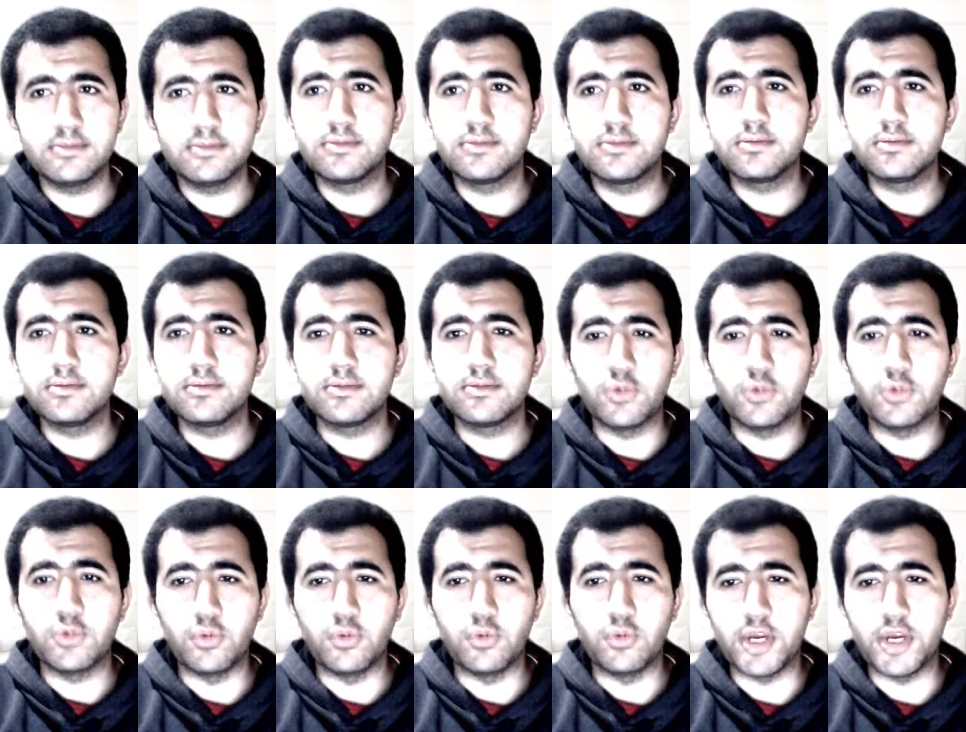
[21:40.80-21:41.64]

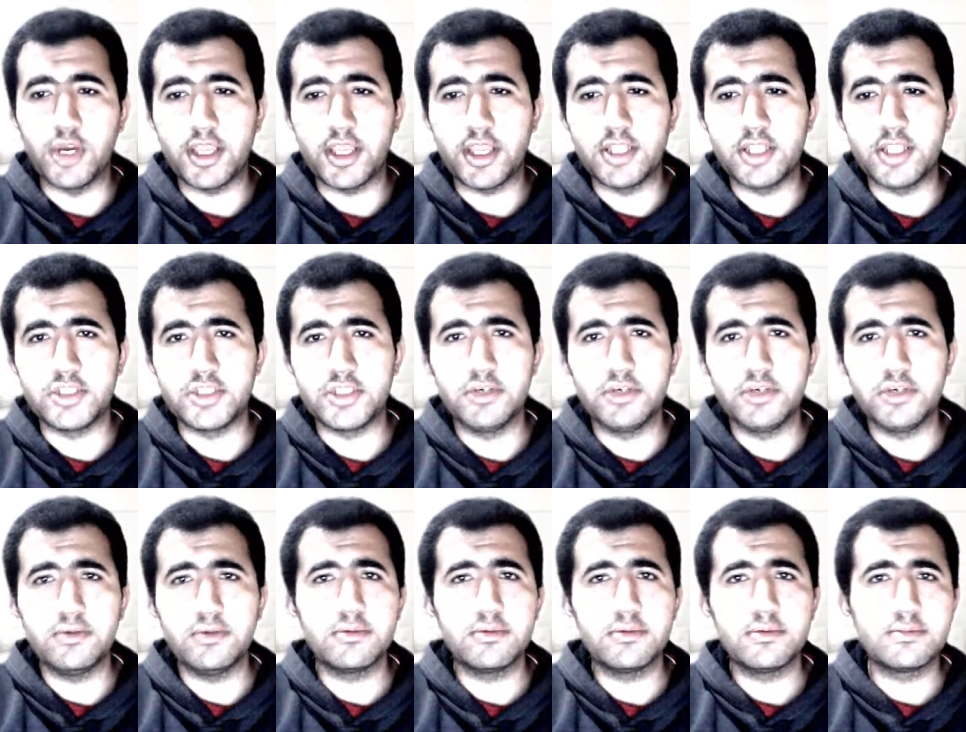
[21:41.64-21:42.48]
what are you going to do?
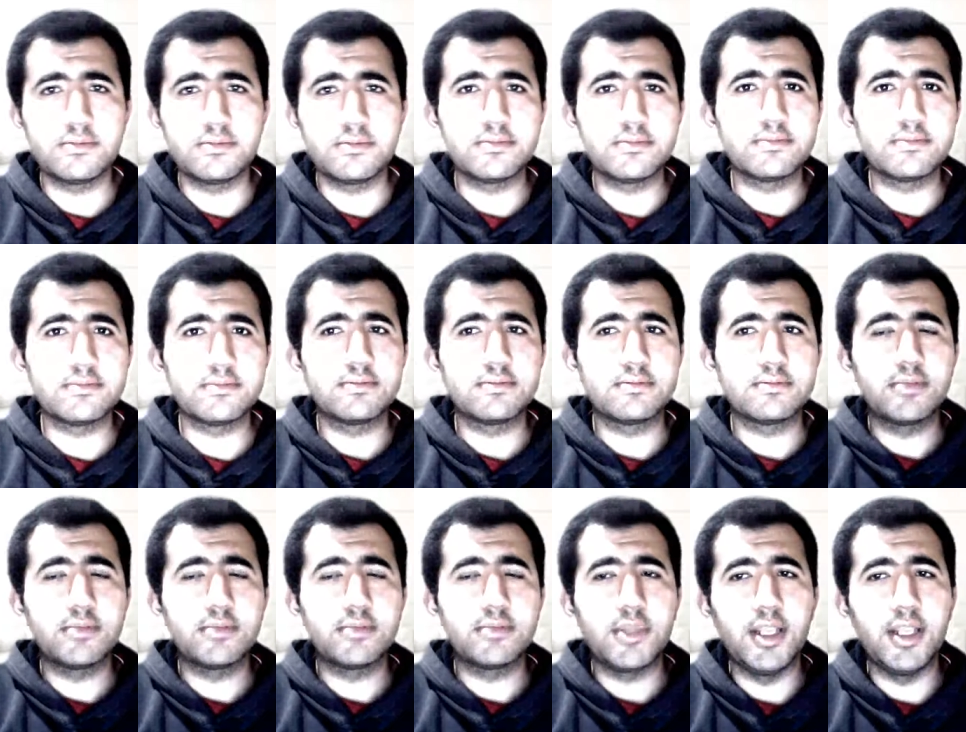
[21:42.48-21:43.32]

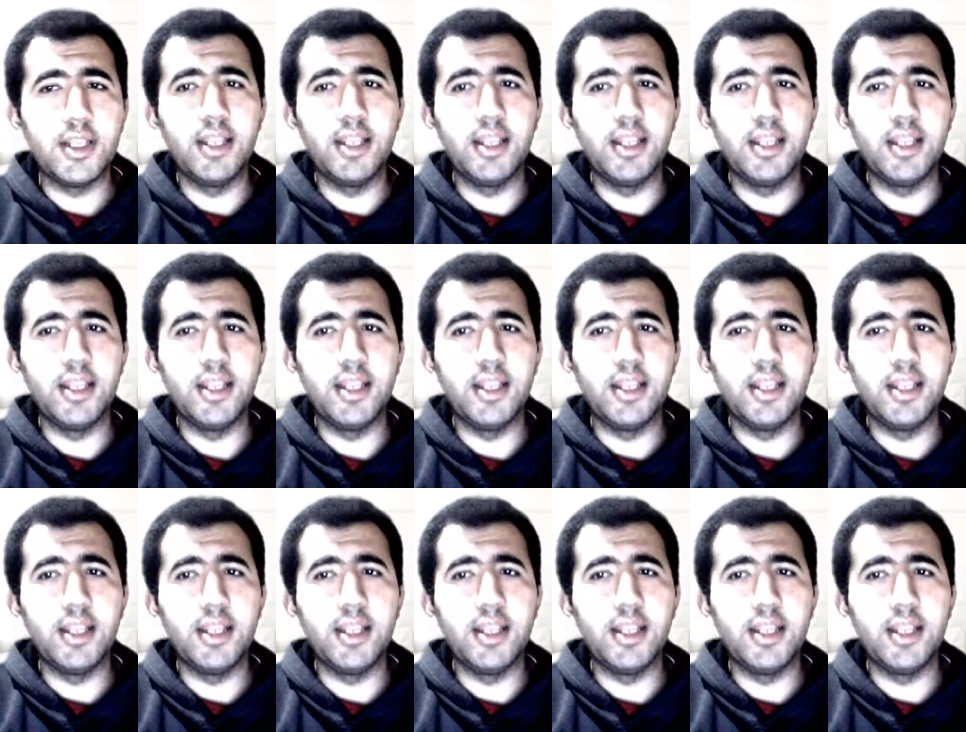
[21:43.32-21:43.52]
L